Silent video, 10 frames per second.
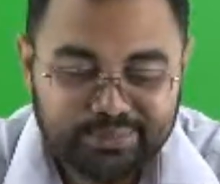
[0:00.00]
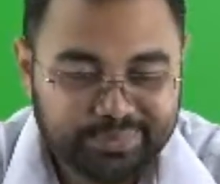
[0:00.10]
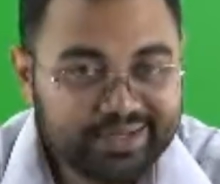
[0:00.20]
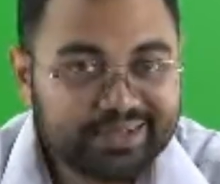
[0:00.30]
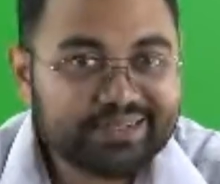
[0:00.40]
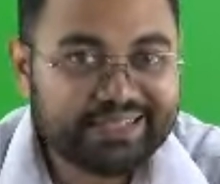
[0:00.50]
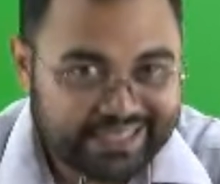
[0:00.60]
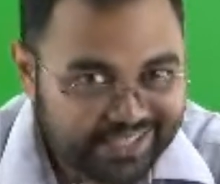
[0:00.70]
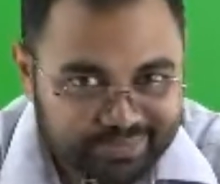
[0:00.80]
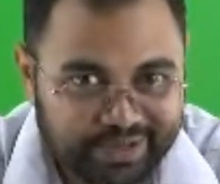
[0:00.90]
But
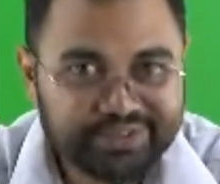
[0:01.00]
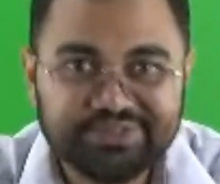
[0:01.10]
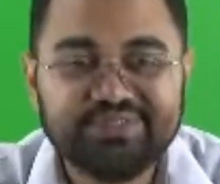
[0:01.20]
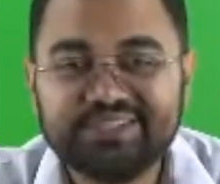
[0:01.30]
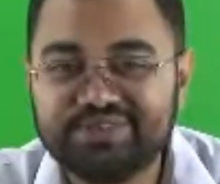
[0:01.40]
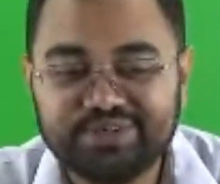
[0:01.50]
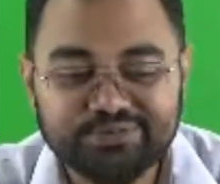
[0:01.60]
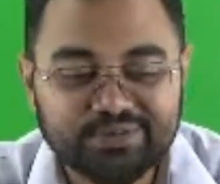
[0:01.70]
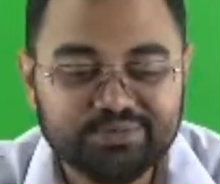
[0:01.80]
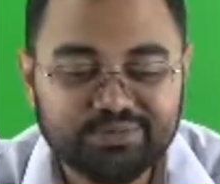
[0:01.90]
his biography is one
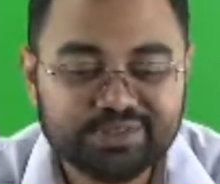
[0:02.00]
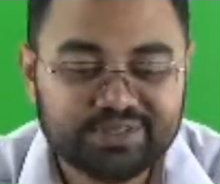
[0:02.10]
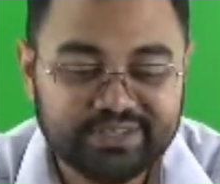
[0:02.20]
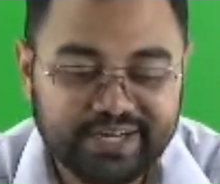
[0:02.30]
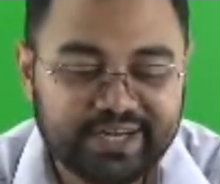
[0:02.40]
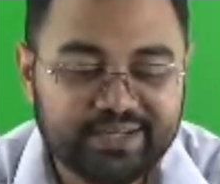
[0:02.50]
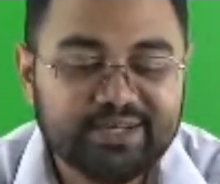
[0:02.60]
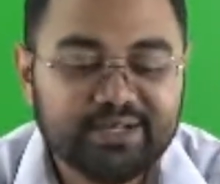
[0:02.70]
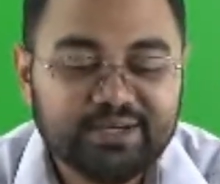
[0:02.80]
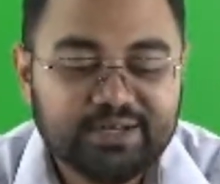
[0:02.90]
of the most read,
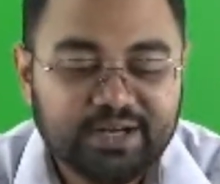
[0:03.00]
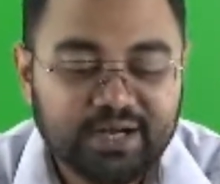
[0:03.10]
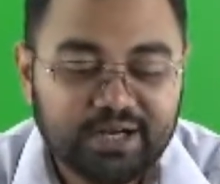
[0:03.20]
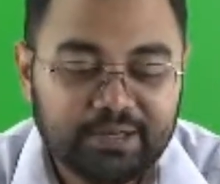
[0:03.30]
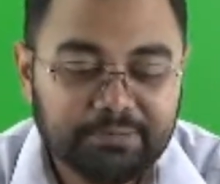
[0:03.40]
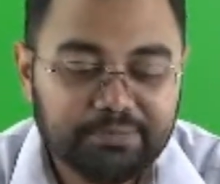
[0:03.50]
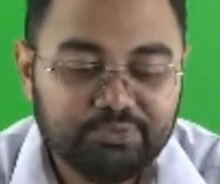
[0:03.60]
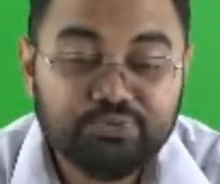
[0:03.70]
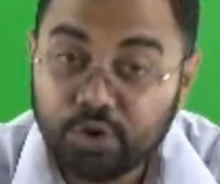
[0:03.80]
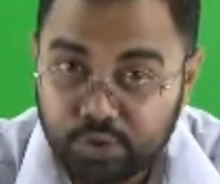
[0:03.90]

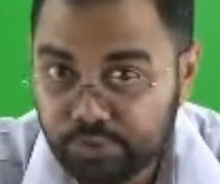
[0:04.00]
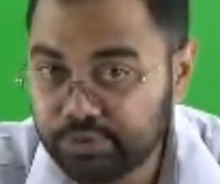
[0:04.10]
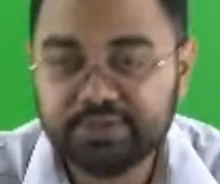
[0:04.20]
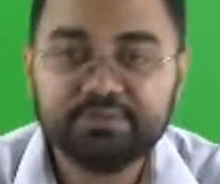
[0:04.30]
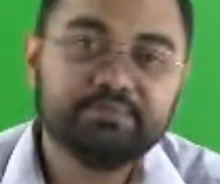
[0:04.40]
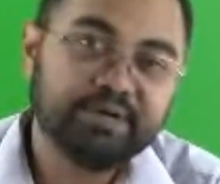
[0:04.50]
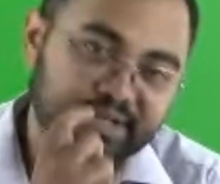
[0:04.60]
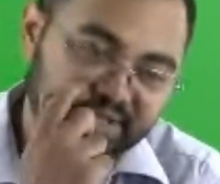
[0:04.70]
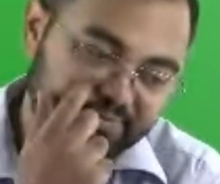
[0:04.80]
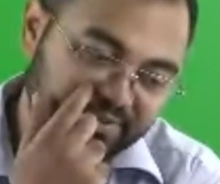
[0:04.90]
followed
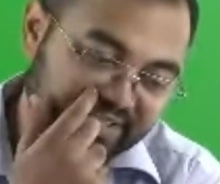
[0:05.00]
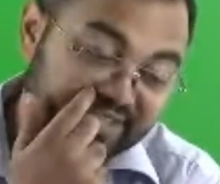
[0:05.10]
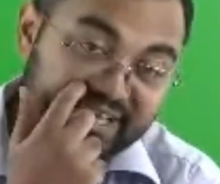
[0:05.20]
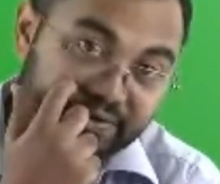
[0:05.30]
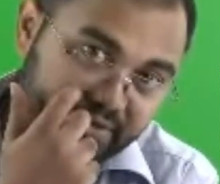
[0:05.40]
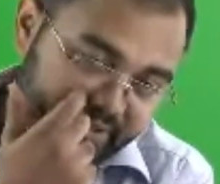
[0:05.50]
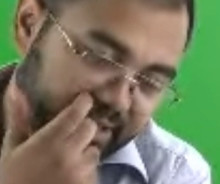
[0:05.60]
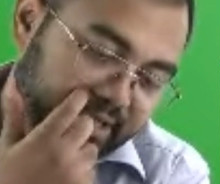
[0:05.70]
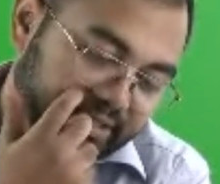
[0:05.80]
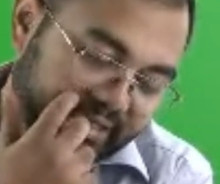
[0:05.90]
biographies ever
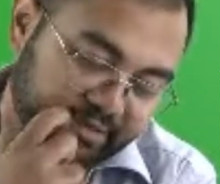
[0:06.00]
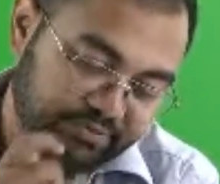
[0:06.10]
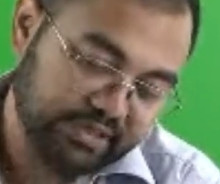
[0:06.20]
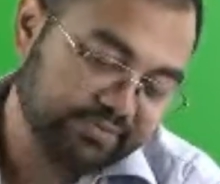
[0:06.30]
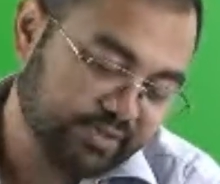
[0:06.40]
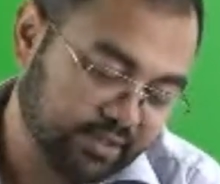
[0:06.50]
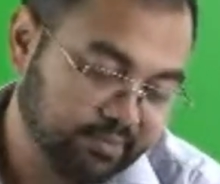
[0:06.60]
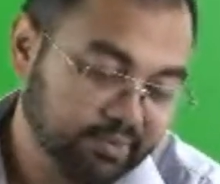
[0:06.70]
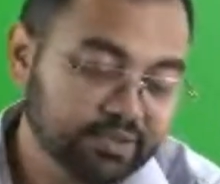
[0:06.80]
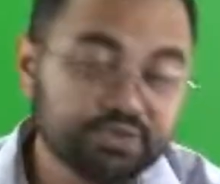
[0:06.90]
that we have seen.
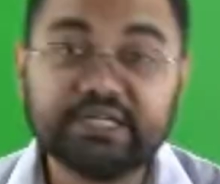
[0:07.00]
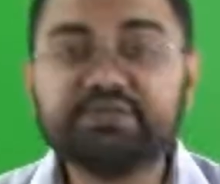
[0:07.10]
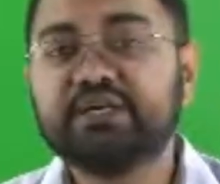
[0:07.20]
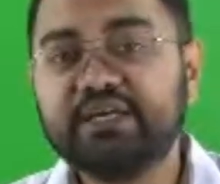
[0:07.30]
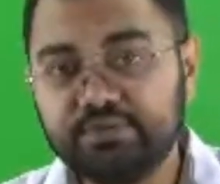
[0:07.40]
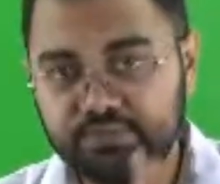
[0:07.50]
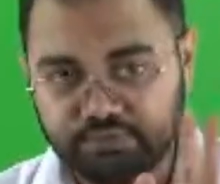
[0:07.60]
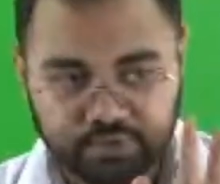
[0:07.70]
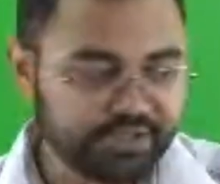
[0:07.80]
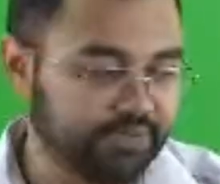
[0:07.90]
So that's why he
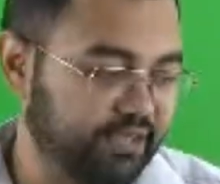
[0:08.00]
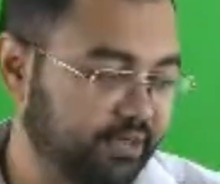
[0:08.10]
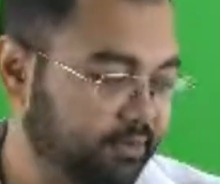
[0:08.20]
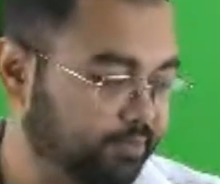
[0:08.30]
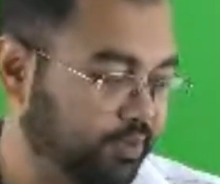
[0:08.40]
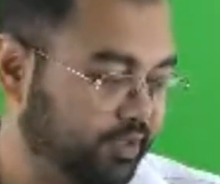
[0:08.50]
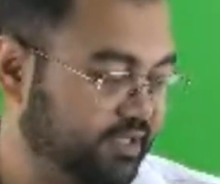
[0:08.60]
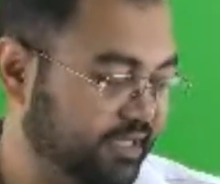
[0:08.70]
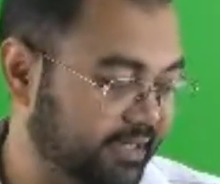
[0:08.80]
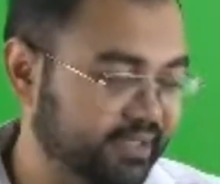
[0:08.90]
was a very
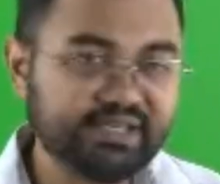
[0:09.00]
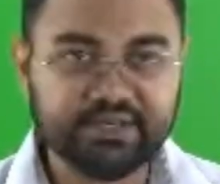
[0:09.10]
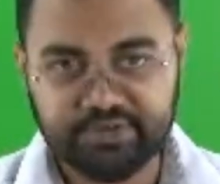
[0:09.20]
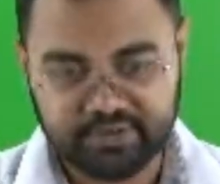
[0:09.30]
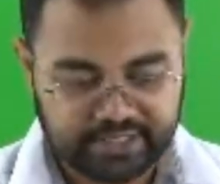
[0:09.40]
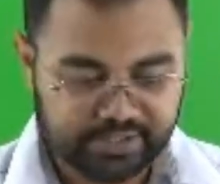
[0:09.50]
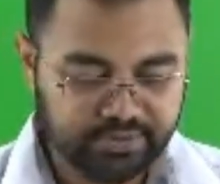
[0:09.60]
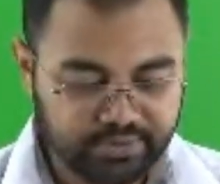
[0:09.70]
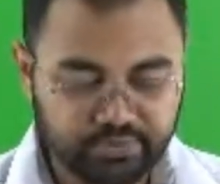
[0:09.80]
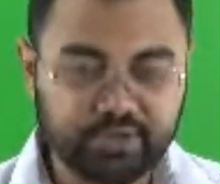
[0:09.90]
important scientist, and that's
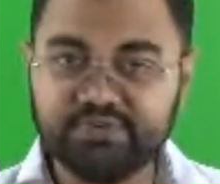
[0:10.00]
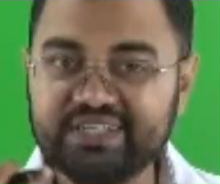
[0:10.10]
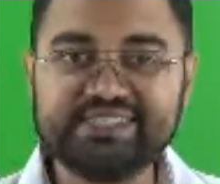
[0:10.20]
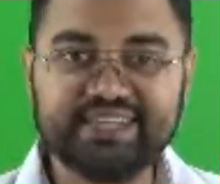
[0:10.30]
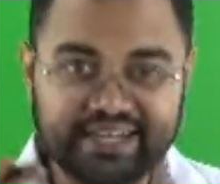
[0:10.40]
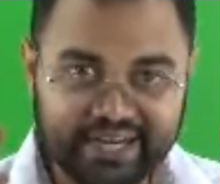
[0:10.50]
why whatever he said